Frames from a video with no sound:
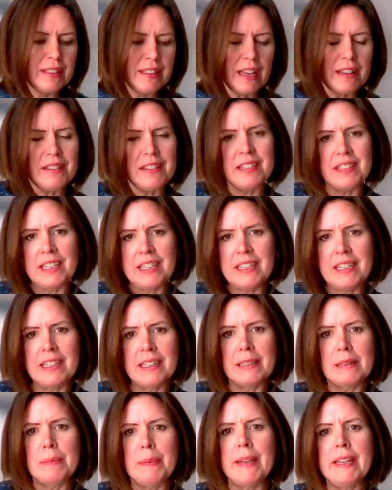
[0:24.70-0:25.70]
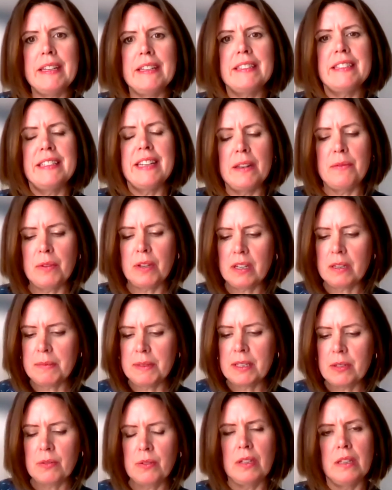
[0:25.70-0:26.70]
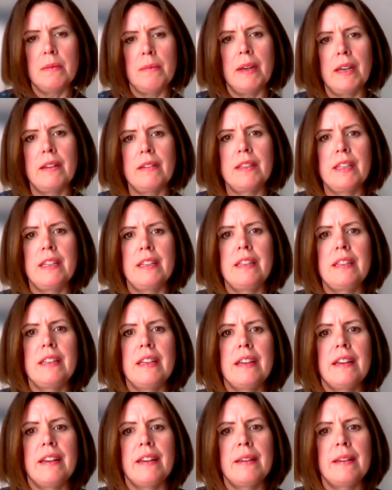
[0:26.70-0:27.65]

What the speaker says: set the scene a little bit, today we're going to be talking about the